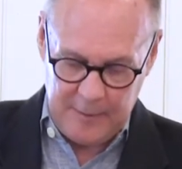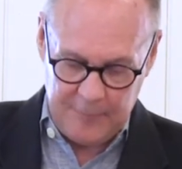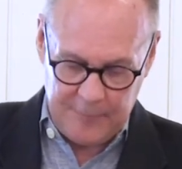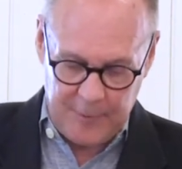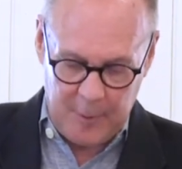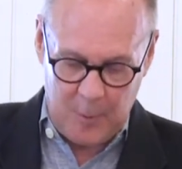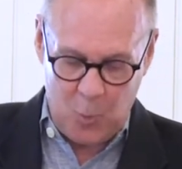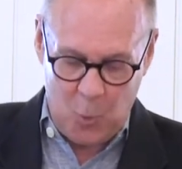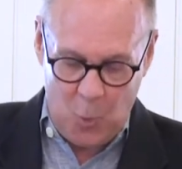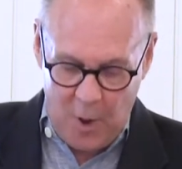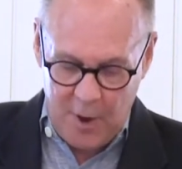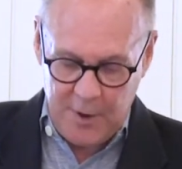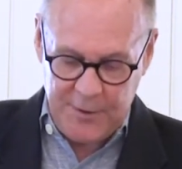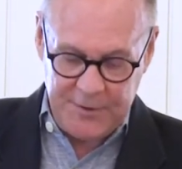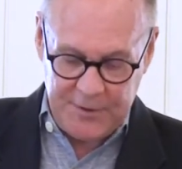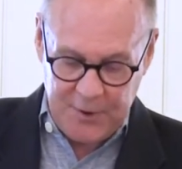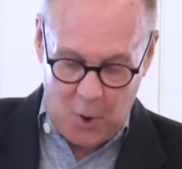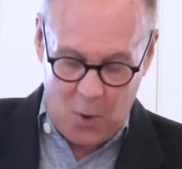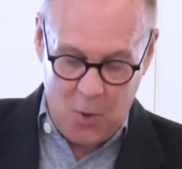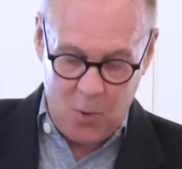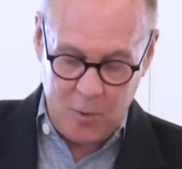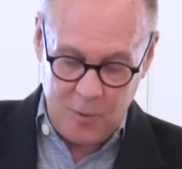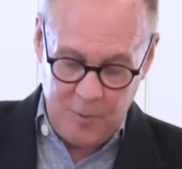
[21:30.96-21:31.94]
from
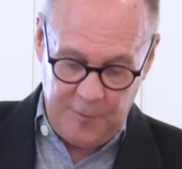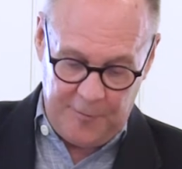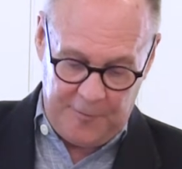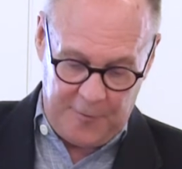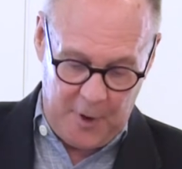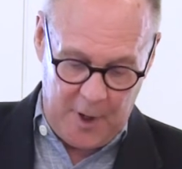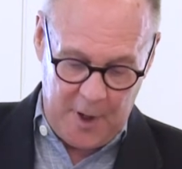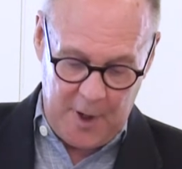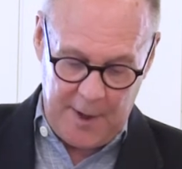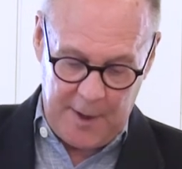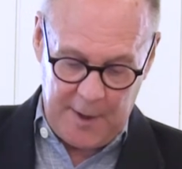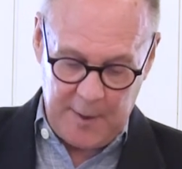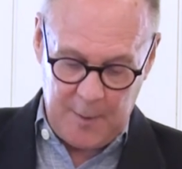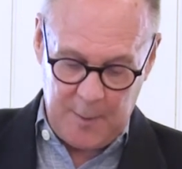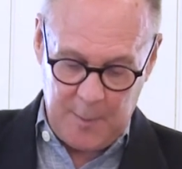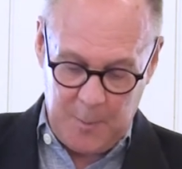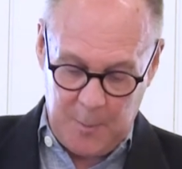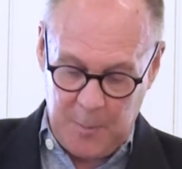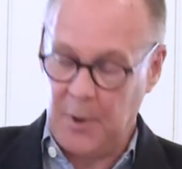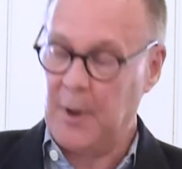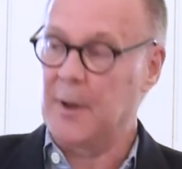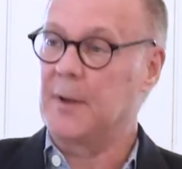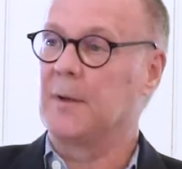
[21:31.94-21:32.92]
one's own fine
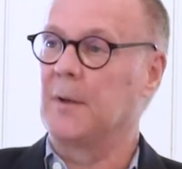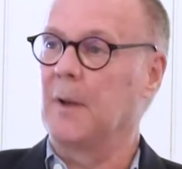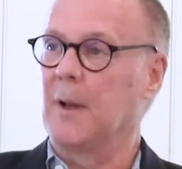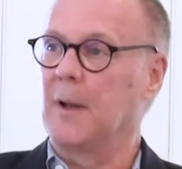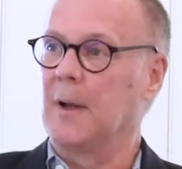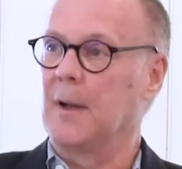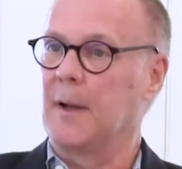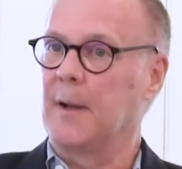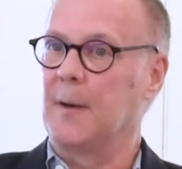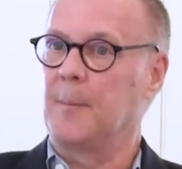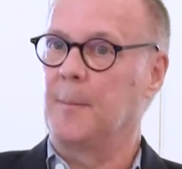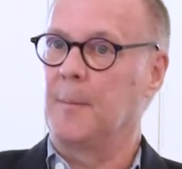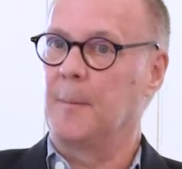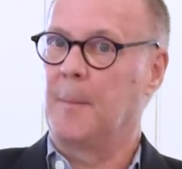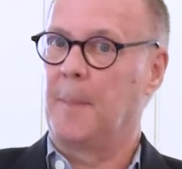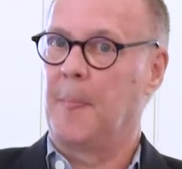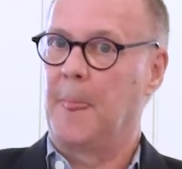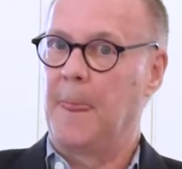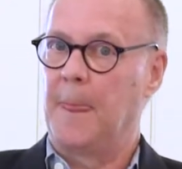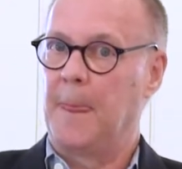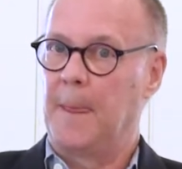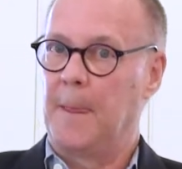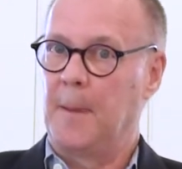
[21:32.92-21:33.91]
bloodline
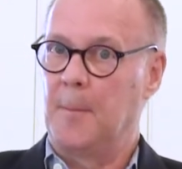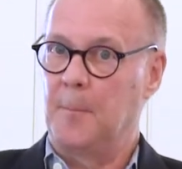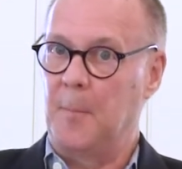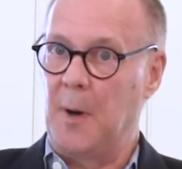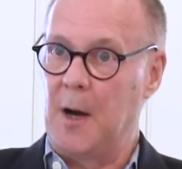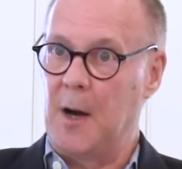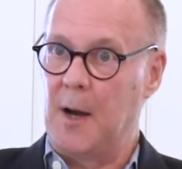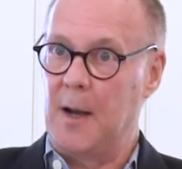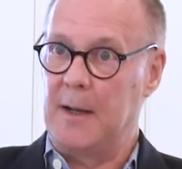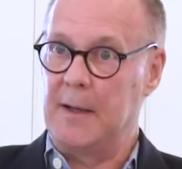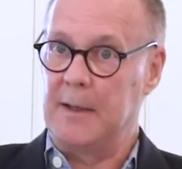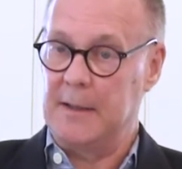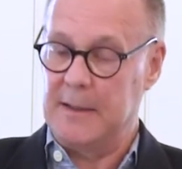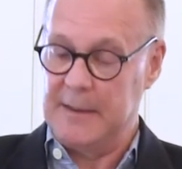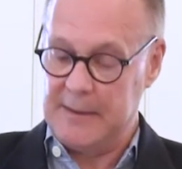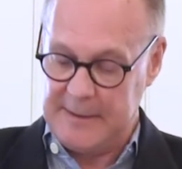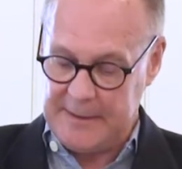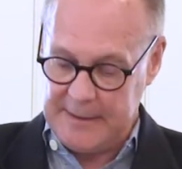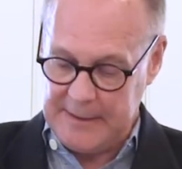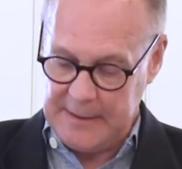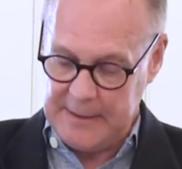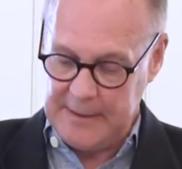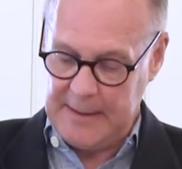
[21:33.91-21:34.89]
by
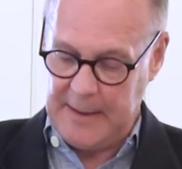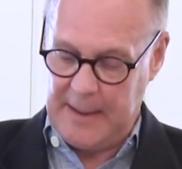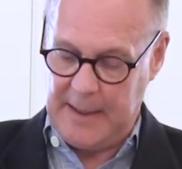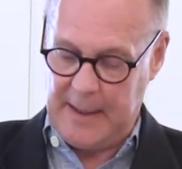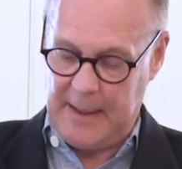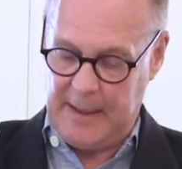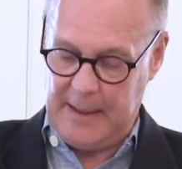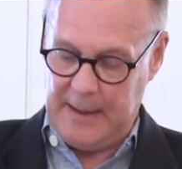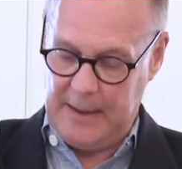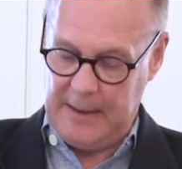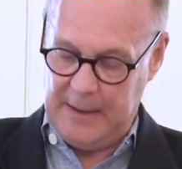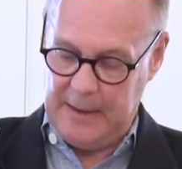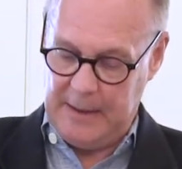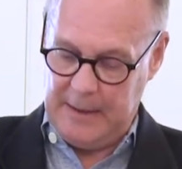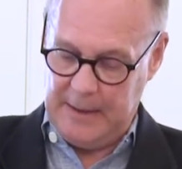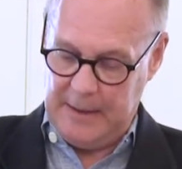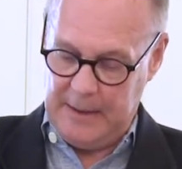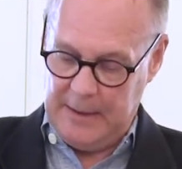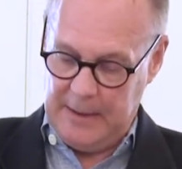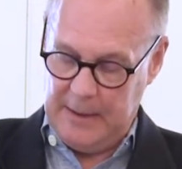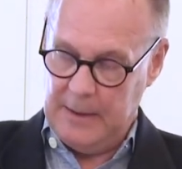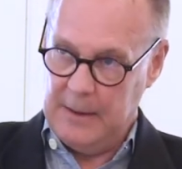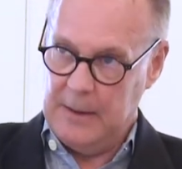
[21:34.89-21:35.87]
DNA
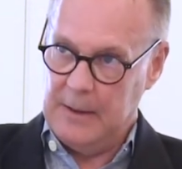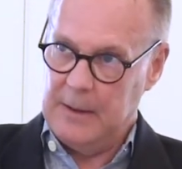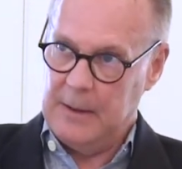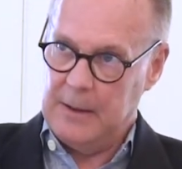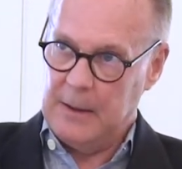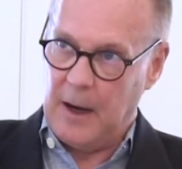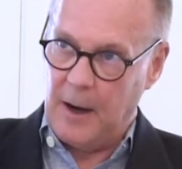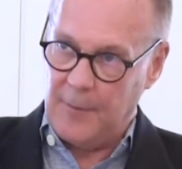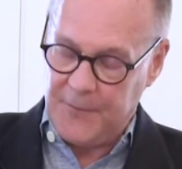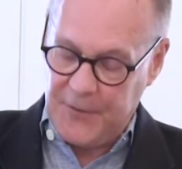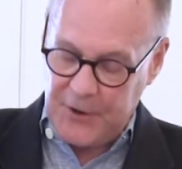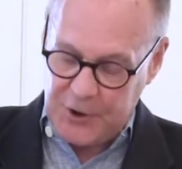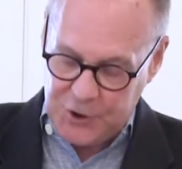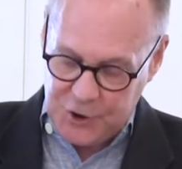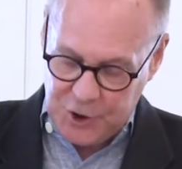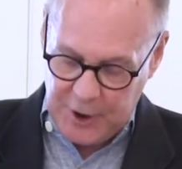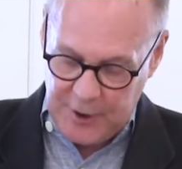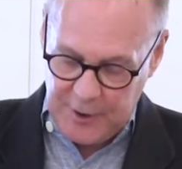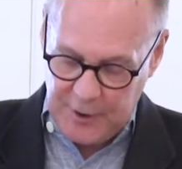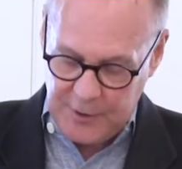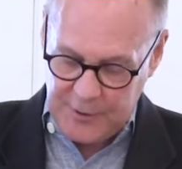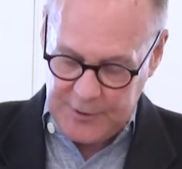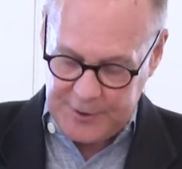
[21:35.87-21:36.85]
of the
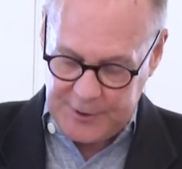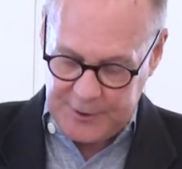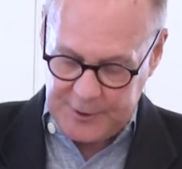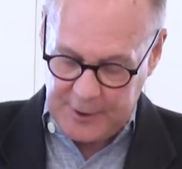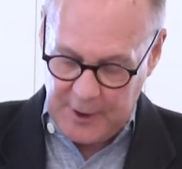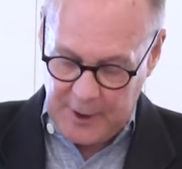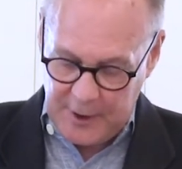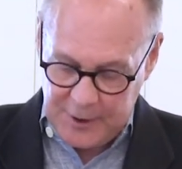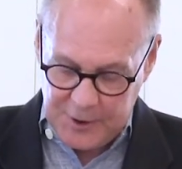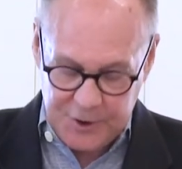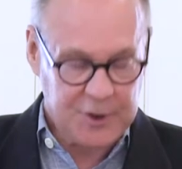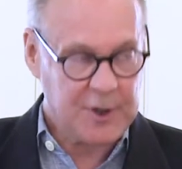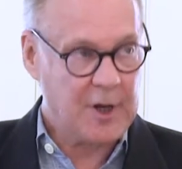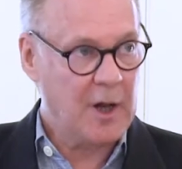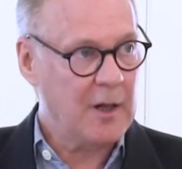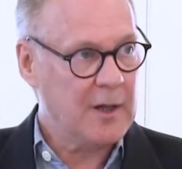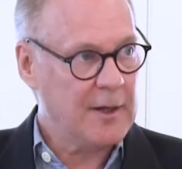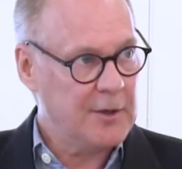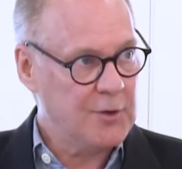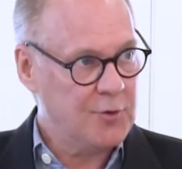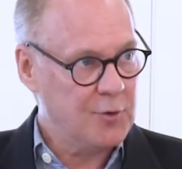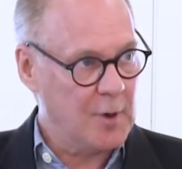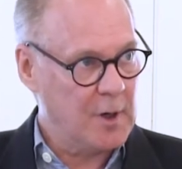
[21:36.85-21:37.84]
genus
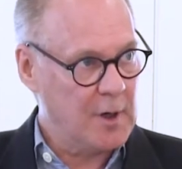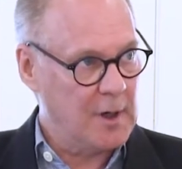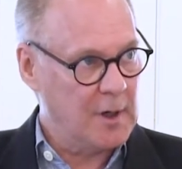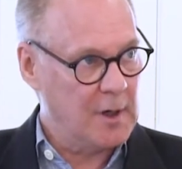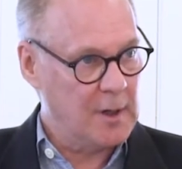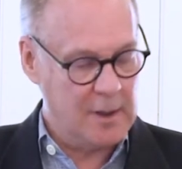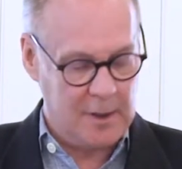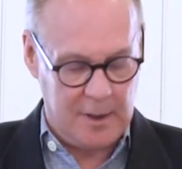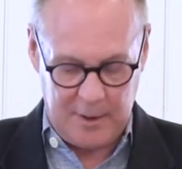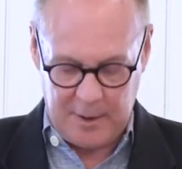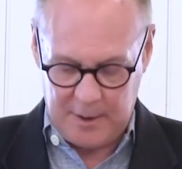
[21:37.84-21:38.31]
Chelydra,